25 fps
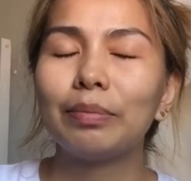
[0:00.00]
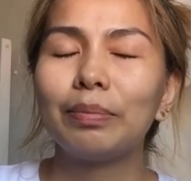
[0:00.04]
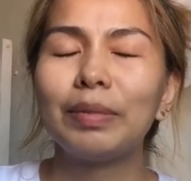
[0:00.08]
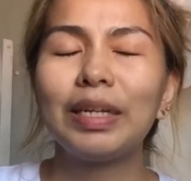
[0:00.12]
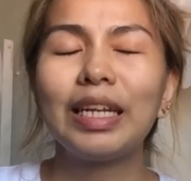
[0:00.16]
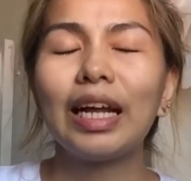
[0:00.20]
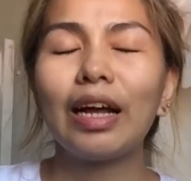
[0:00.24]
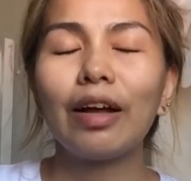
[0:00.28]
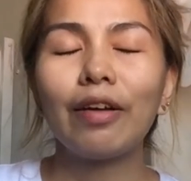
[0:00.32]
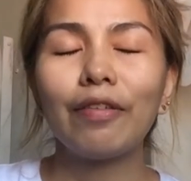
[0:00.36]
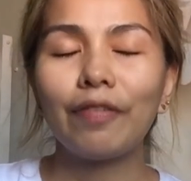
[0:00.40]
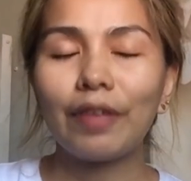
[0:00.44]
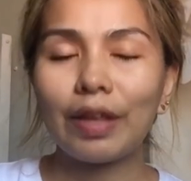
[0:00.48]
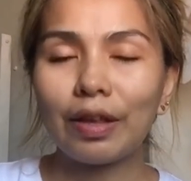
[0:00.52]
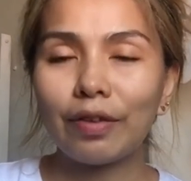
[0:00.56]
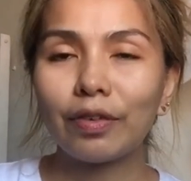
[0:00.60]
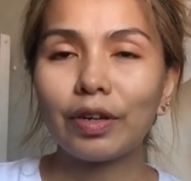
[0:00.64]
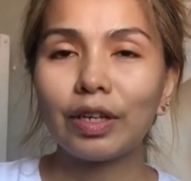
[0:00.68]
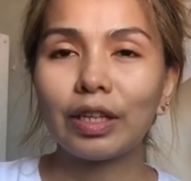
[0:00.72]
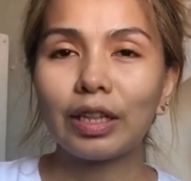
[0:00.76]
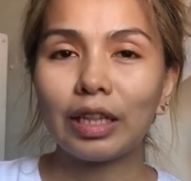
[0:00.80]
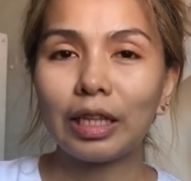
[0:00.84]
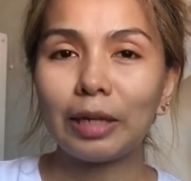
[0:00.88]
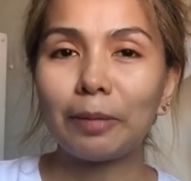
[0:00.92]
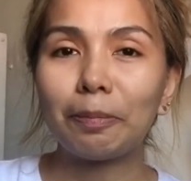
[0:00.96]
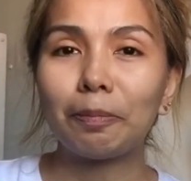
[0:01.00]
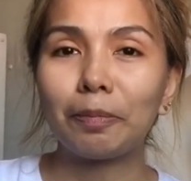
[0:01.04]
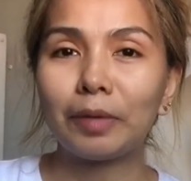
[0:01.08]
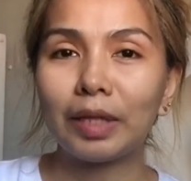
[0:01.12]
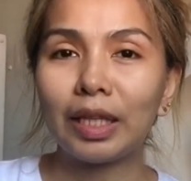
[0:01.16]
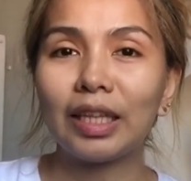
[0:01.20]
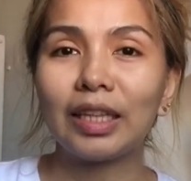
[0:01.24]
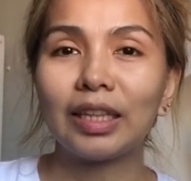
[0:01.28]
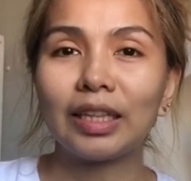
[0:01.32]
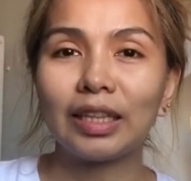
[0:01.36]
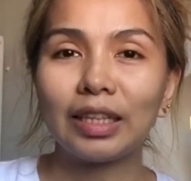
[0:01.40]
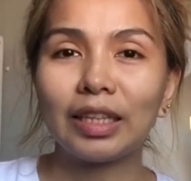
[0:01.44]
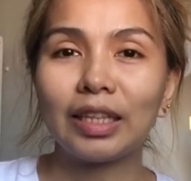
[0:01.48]
pinaka-favorite lip
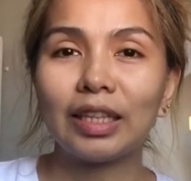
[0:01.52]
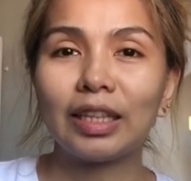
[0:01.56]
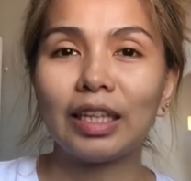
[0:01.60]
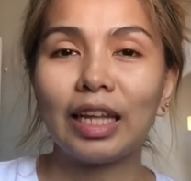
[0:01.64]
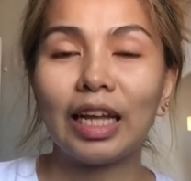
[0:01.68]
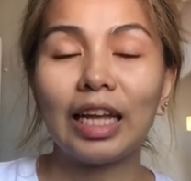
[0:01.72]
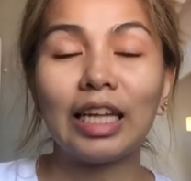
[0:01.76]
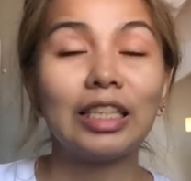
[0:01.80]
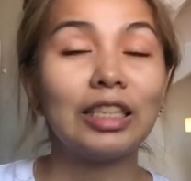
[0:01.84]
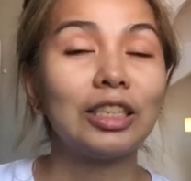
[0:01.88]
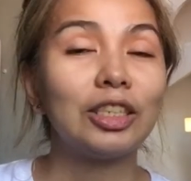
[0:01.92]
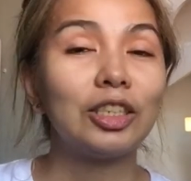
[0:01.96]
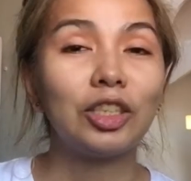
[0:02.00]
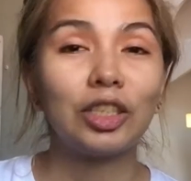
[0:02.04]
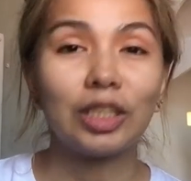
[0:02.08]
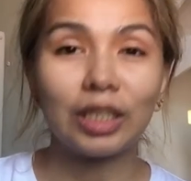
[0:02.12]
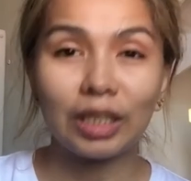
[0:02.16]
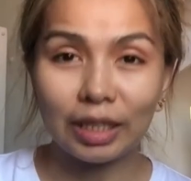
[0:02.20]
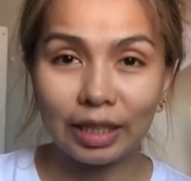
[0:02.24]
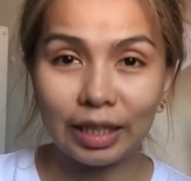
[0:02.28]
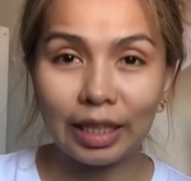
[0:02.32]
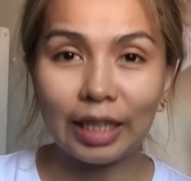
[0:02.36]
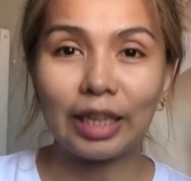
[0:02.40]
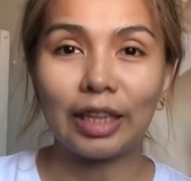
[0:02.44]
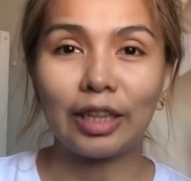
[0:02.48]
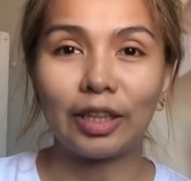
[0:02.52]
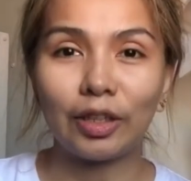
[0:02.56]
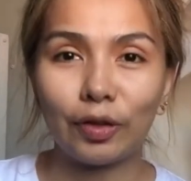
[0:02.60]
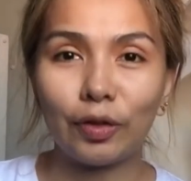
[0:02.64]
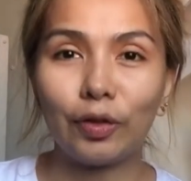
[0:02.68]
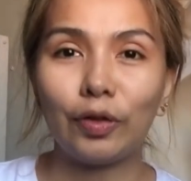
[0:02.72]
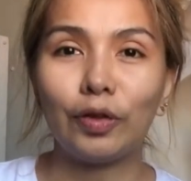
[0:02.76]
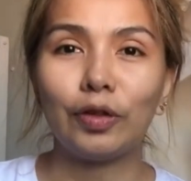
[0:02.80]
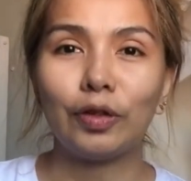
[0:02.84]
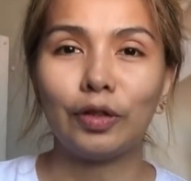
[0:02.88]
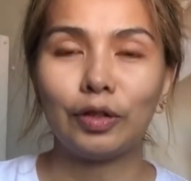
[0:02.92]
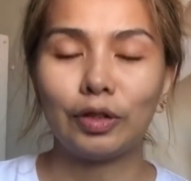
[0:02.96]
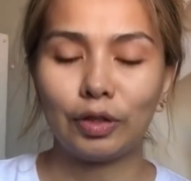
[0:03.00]
tint and cheek tint
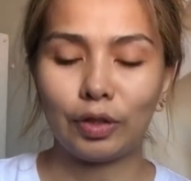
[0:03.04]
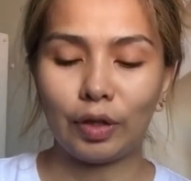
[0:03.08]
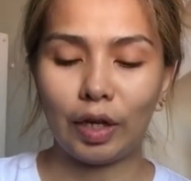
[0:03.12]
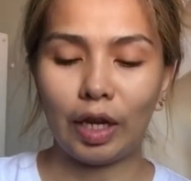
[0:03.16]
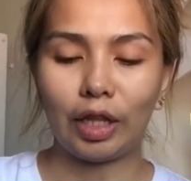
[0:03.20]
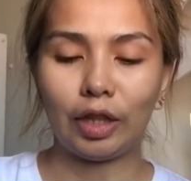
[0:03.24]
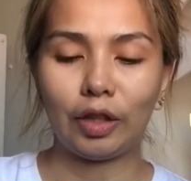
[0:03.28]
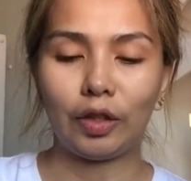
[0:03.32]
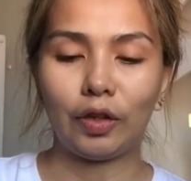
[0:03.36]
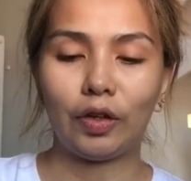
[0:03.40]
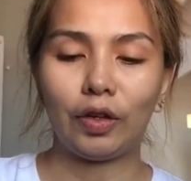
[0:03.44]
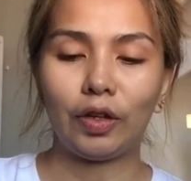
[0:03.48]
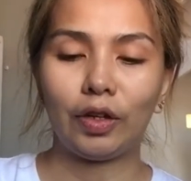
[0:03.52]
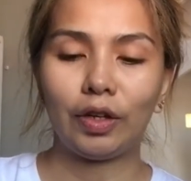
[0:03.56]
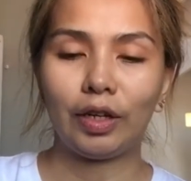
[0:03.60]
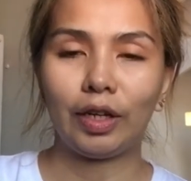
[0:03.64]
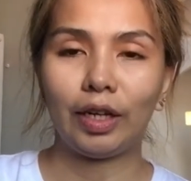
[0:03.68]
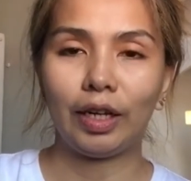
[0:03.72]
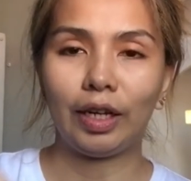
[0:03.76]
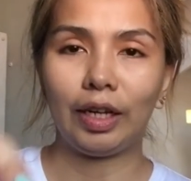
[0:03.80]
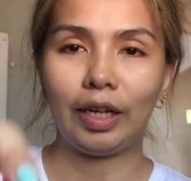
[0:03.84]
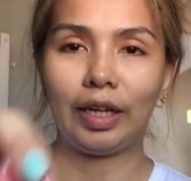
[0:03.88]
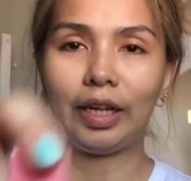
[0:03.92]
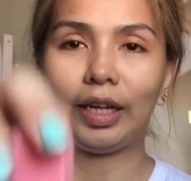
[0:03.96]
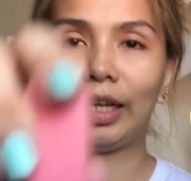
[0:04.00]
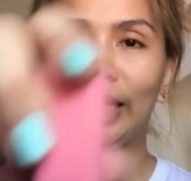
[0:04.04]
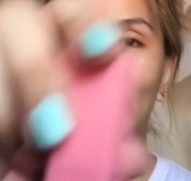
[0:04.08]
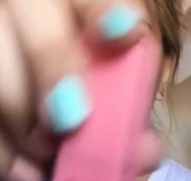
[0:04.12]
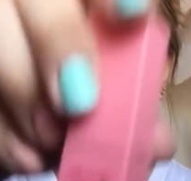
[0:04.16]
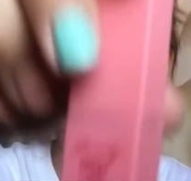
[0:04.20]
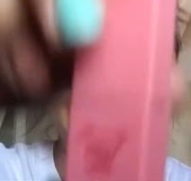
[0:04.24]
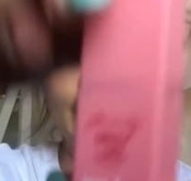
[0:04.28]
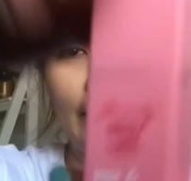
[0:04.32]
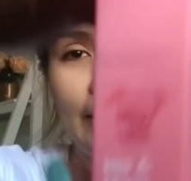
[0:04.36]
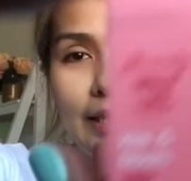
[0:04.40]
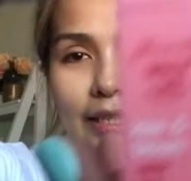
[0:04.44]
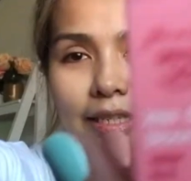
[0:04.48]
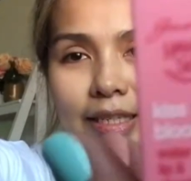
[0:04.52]
ko. So, ito. Ayan,
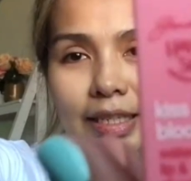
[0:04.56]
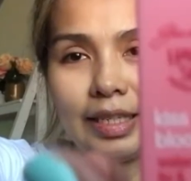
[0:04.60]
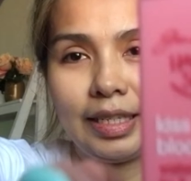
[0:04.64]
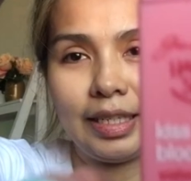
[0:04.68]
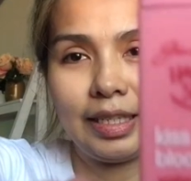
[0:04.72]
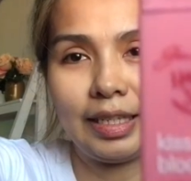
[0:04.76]
guys.